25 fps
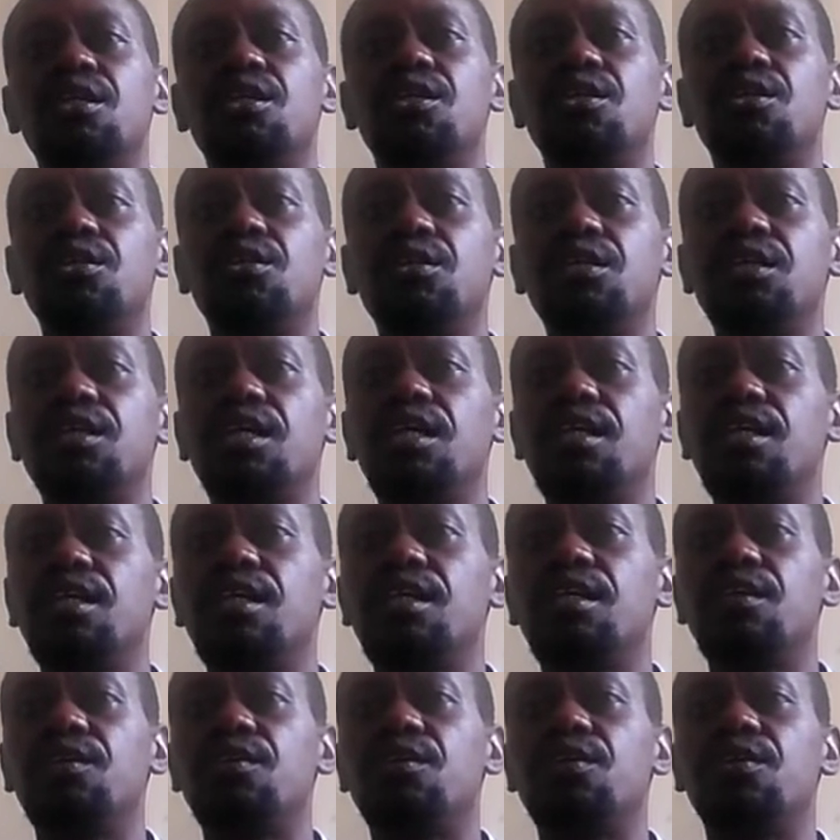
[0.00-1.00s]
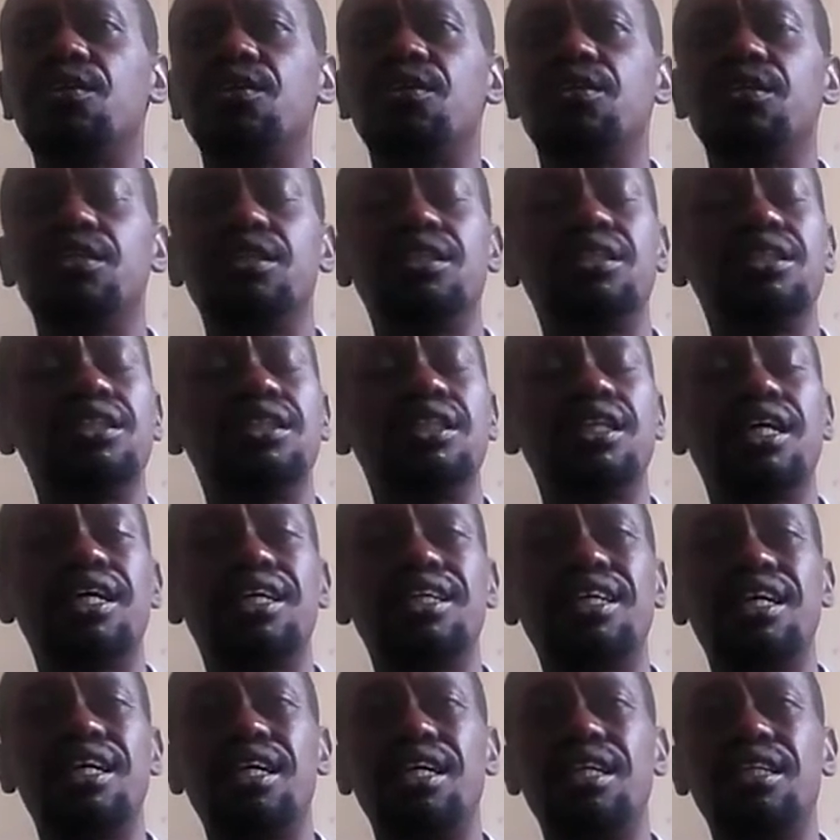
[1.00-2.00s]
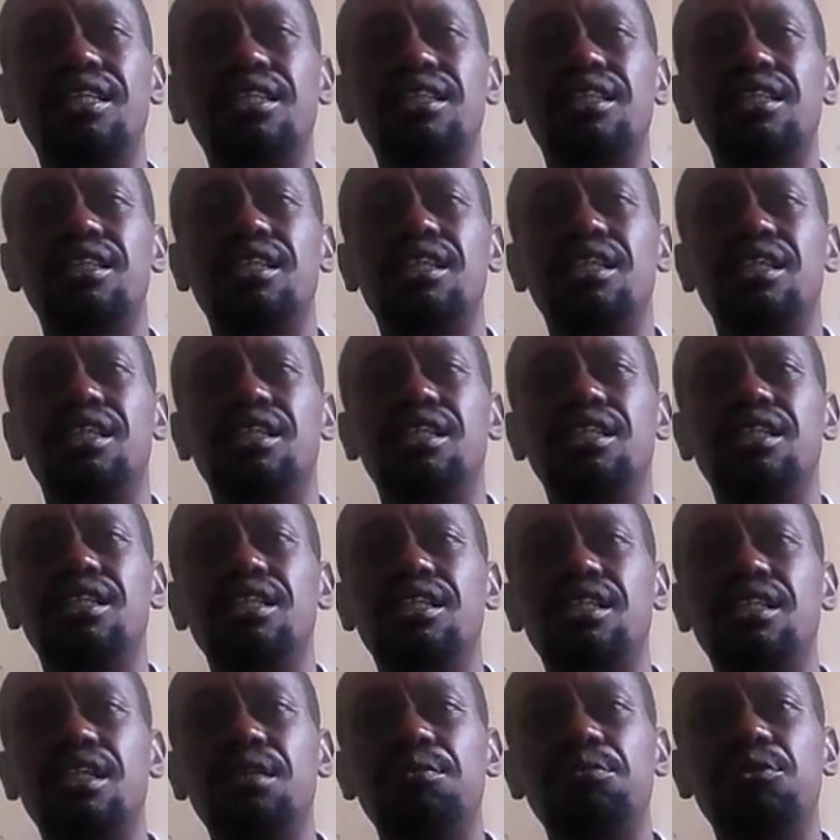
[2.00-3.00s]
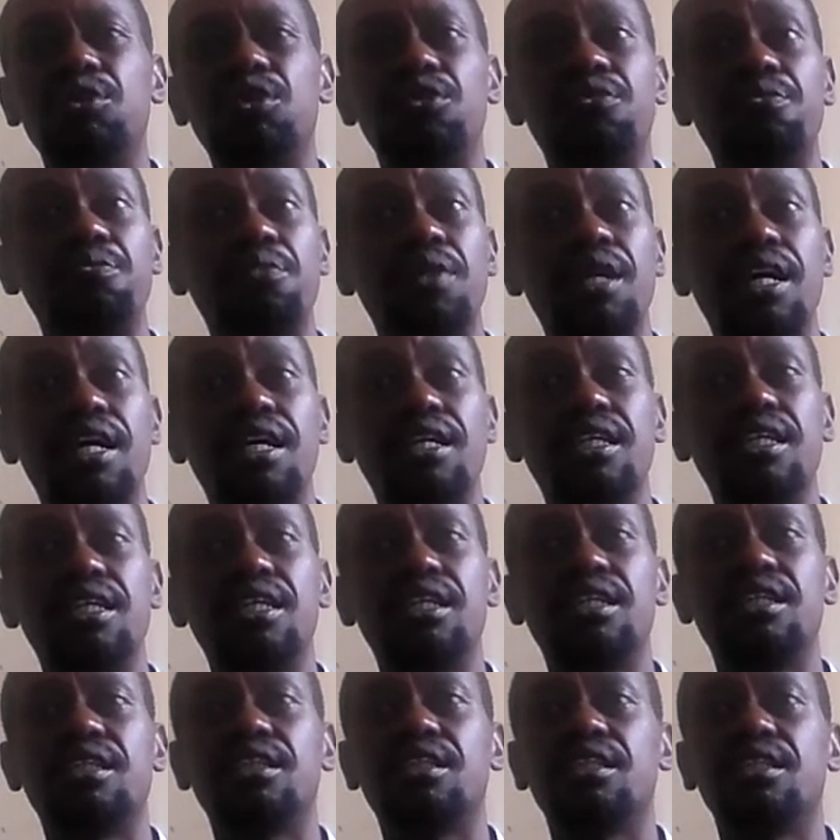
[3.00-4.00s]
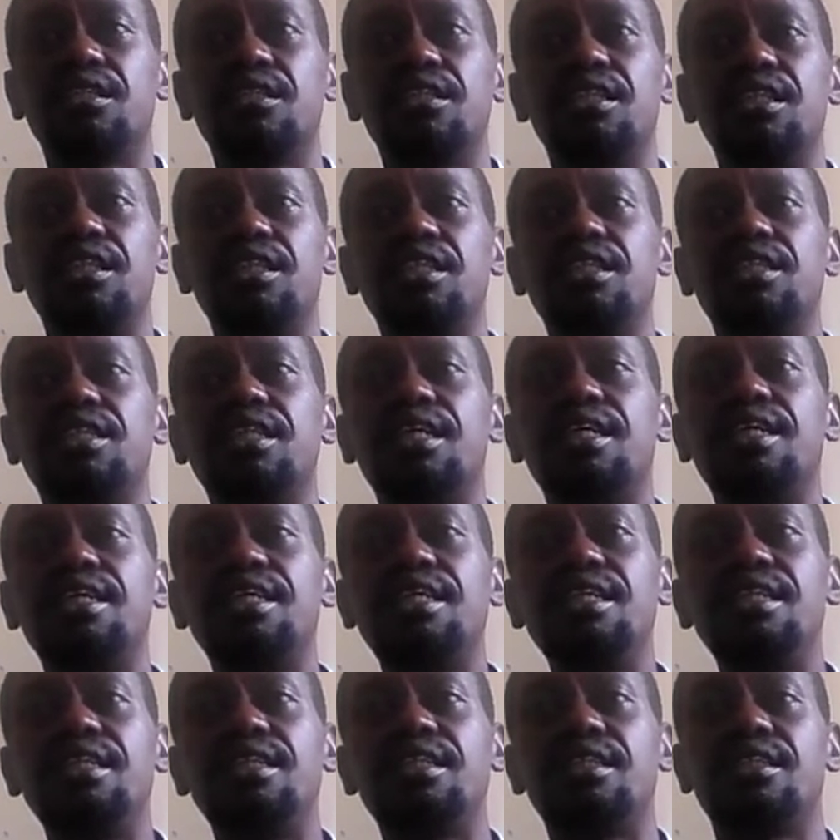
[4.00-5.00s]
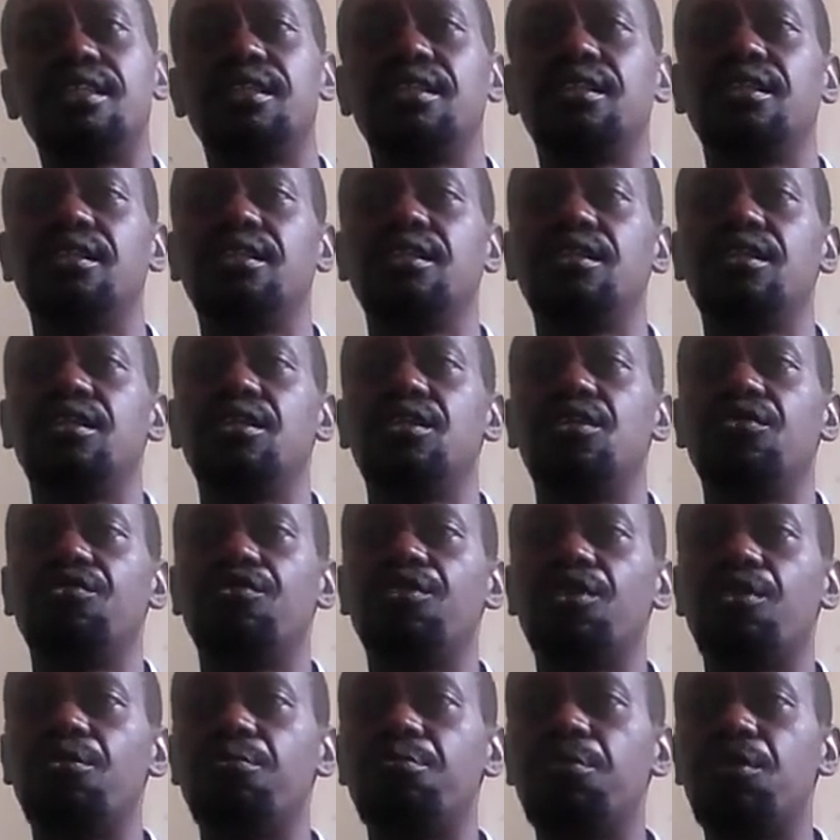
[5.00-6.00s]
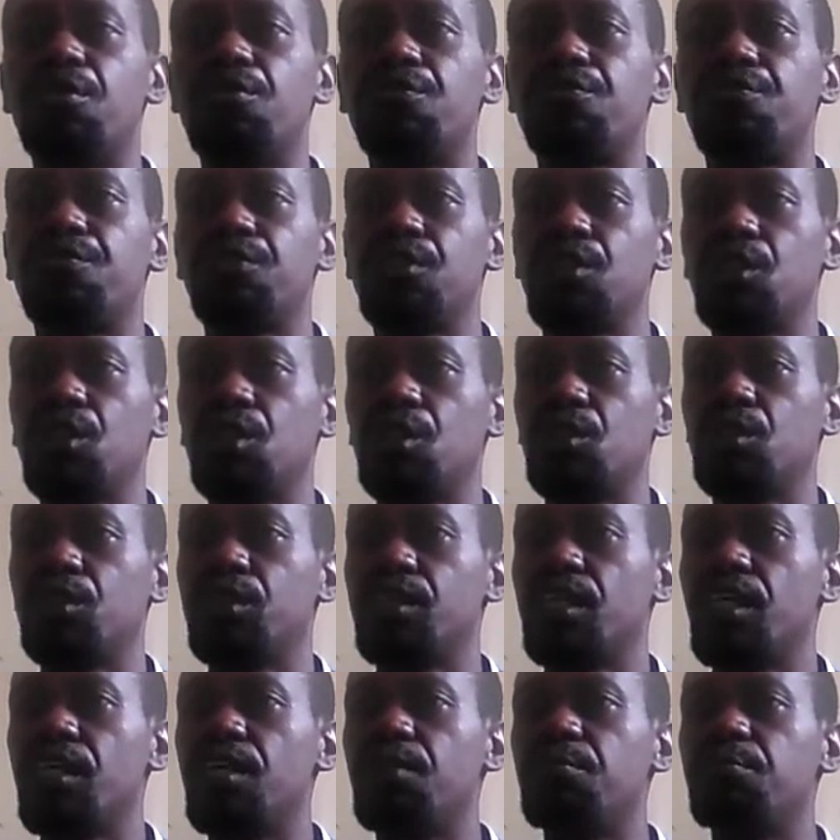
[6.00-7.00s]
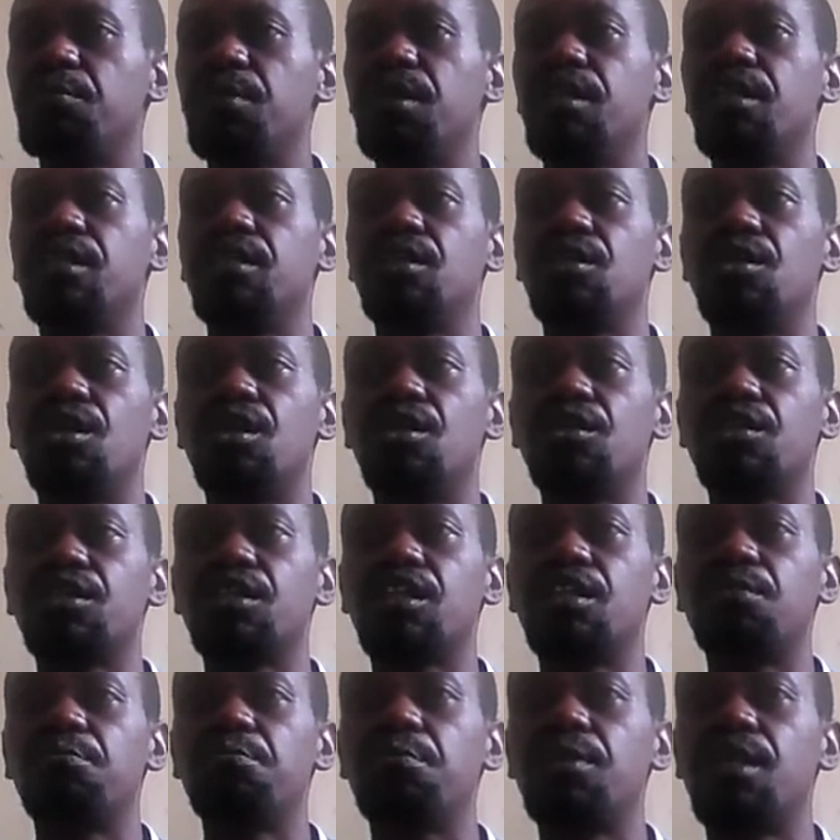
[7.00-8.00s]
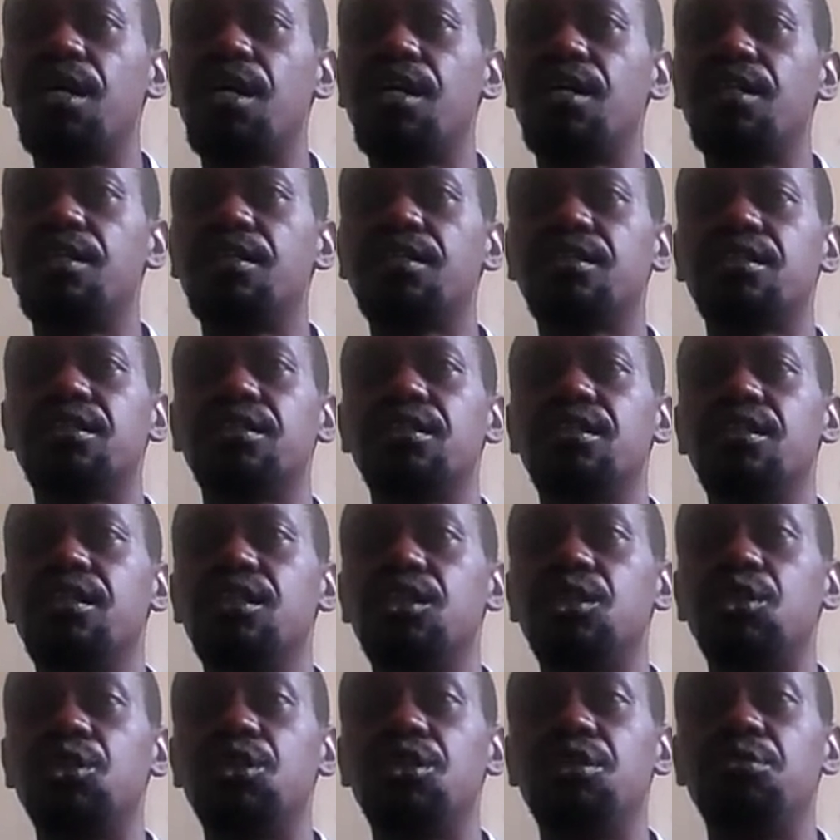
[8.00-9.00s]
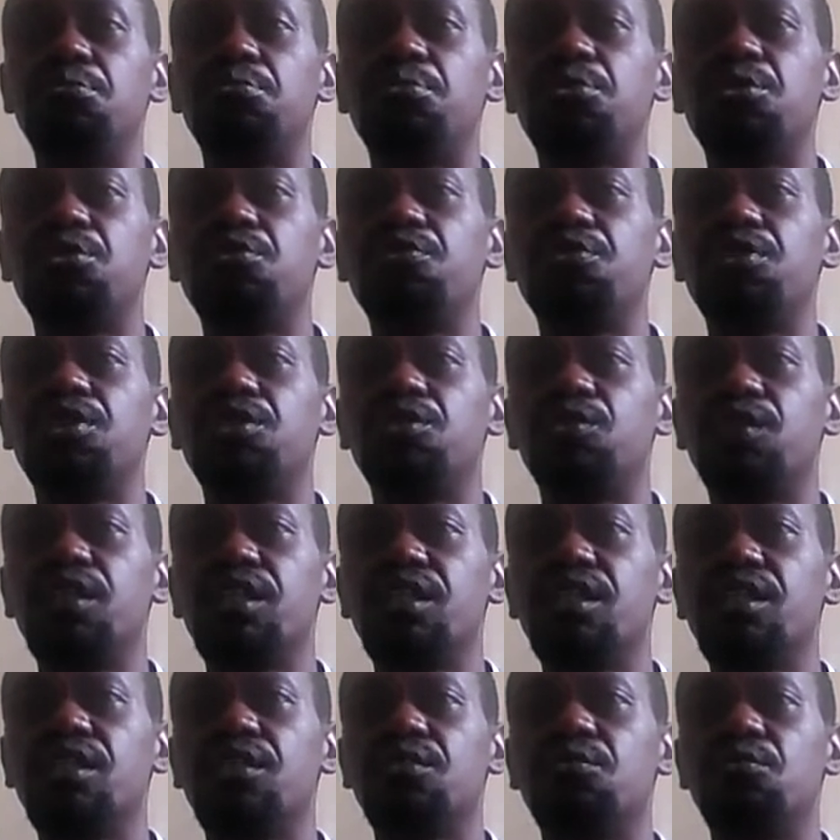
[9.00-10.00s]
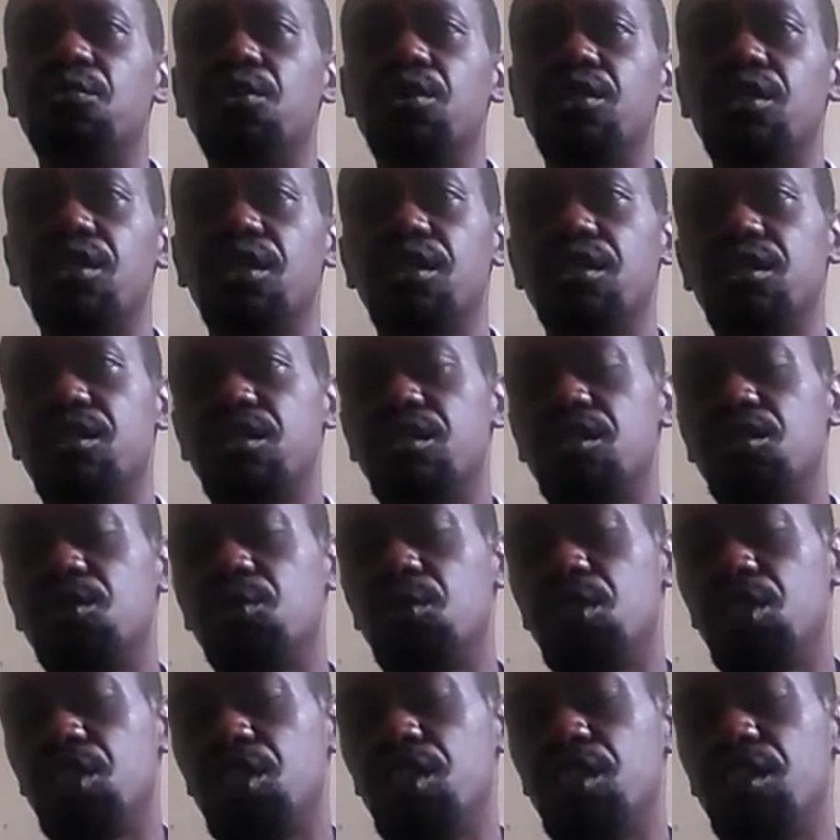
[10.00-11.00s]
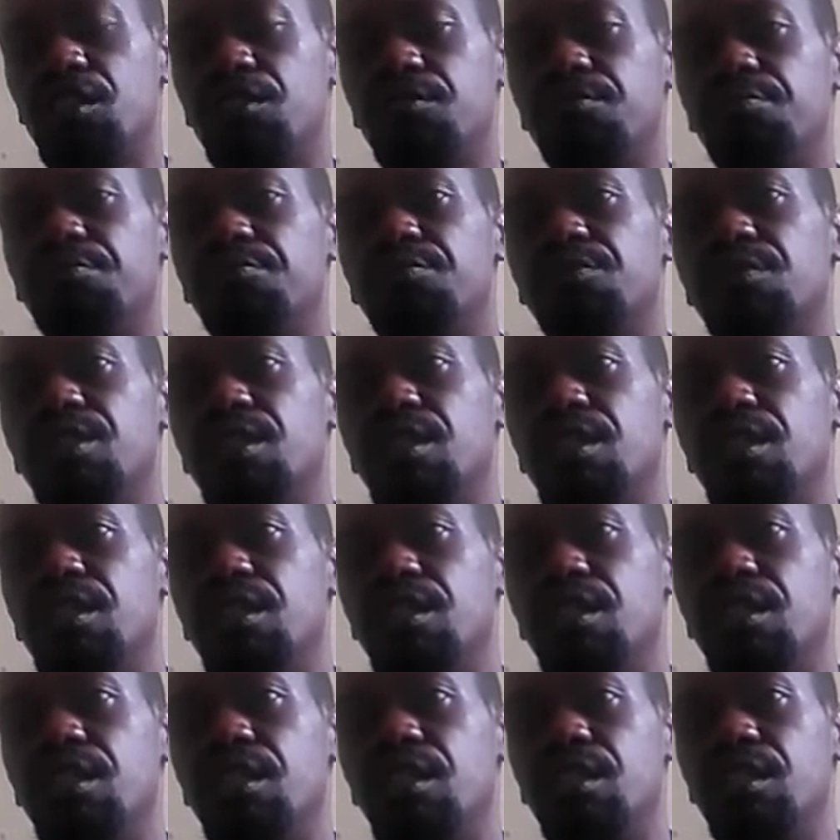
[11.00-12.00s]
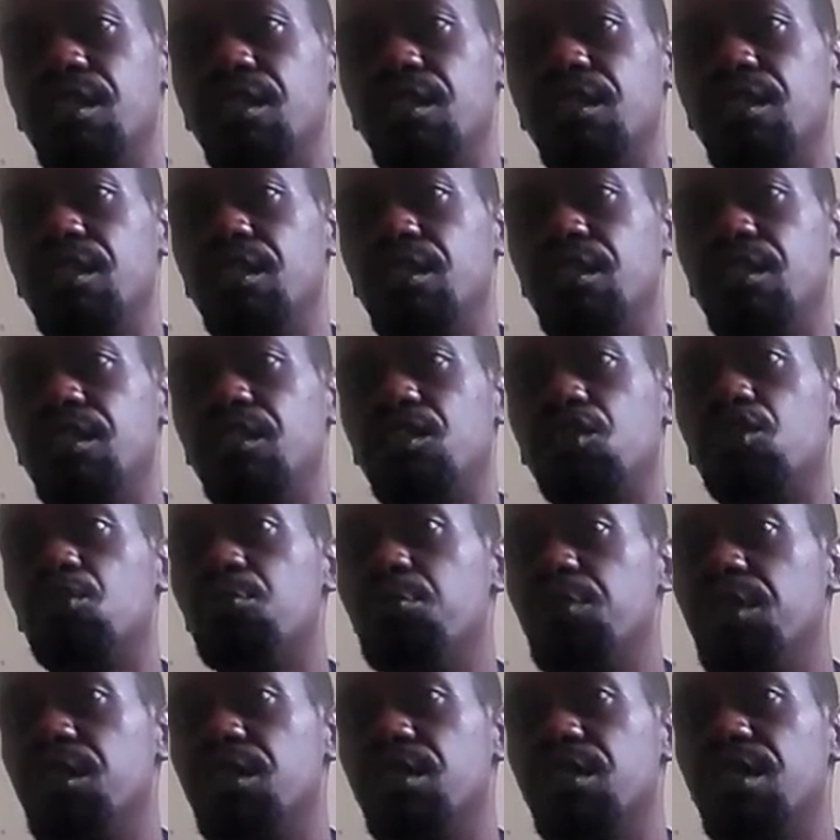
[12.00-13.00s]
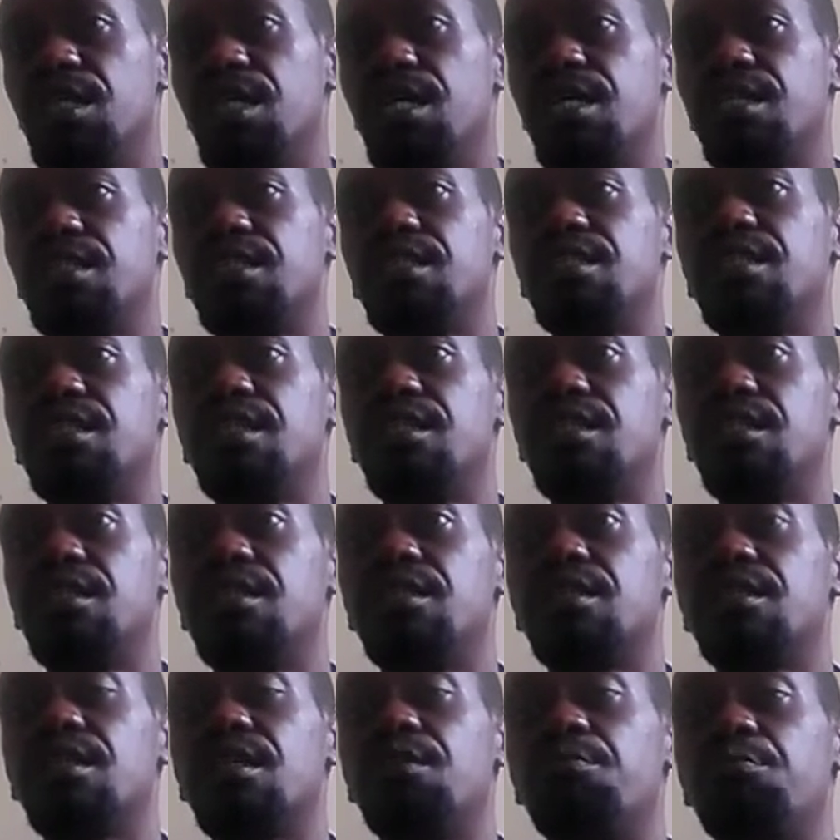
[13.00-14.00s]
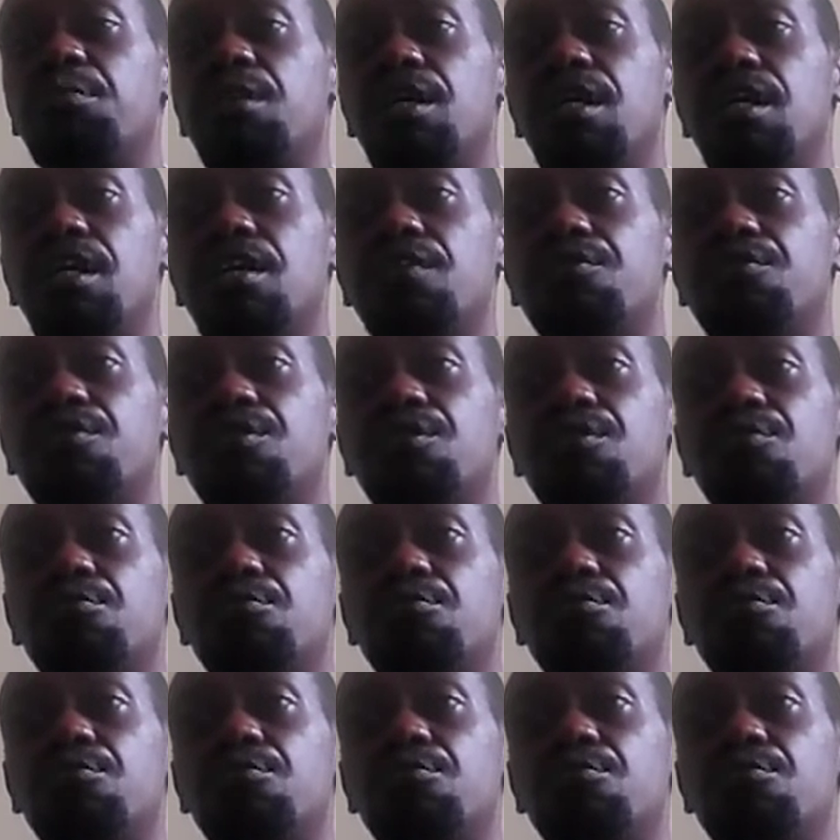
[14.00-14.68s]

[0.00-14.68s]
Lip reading: On the other hand, in terms of planning, there is a need for both short-term and long-term plans to improve the drinking water situation. This is to mean that there is a play for